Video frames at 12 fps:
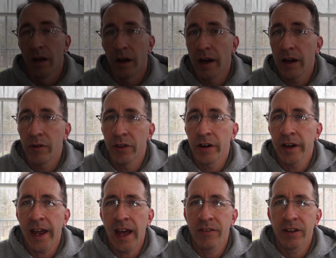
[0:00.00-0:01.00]
Alright, well there
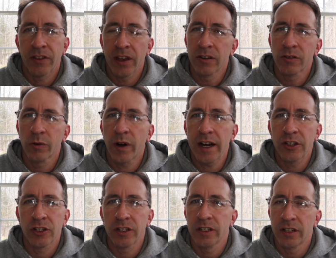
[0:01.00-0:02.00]
you have it. Thanks for
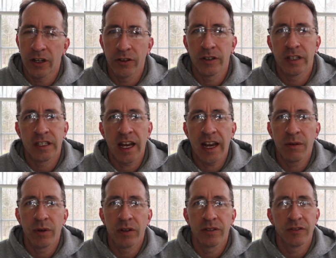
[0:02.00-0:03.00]
watching another
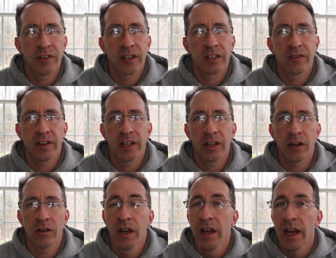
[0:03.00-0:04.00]
Design Build and Fix
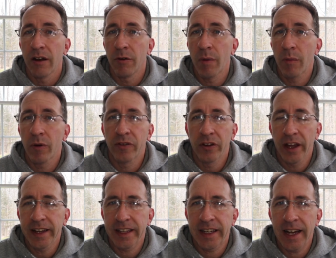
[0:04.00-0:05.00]
video, and remember, if you
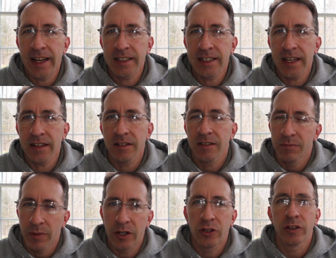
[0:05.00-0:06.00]
like the content,
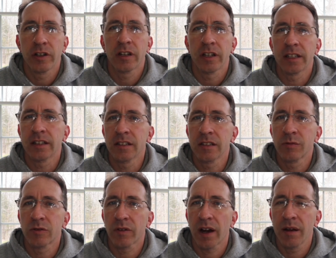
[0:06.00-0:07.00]
make sure you click the
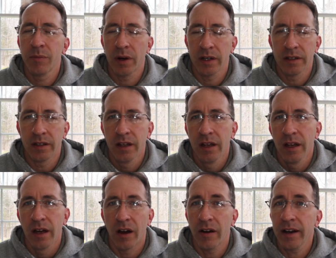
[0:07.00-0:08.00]
subscribe button.
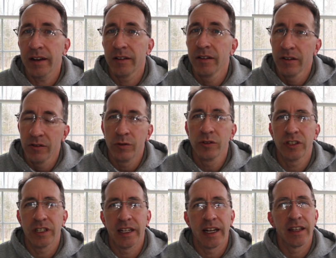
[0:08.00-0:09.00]
Alright, we'll
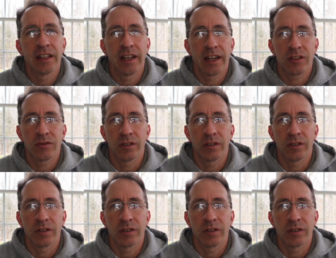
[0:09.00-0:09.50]
see you on the next